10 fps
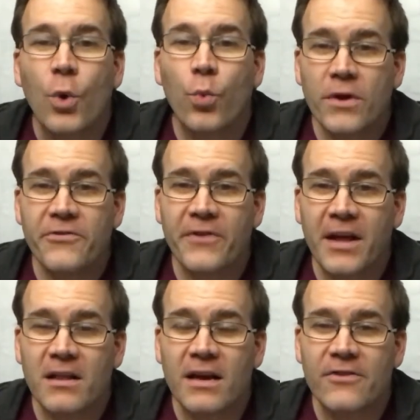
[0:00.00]
Once
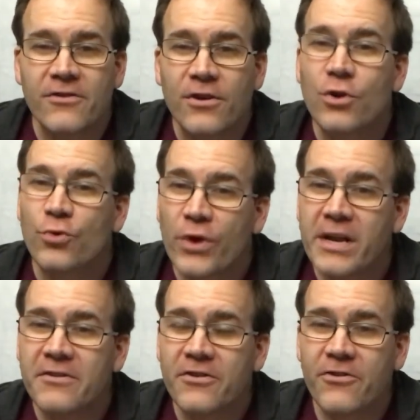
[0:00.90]
finalized, you're
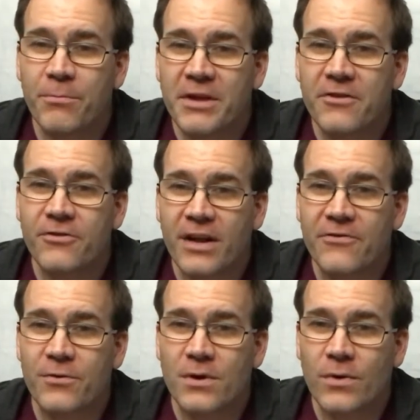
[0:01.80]
ready to submit the
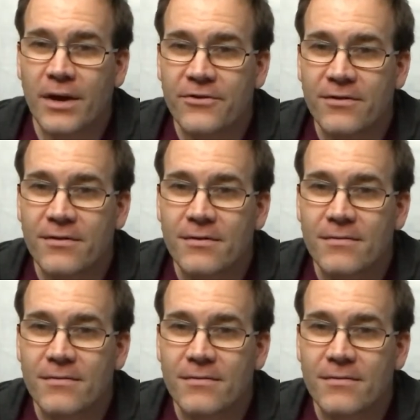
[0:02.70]
transfer request.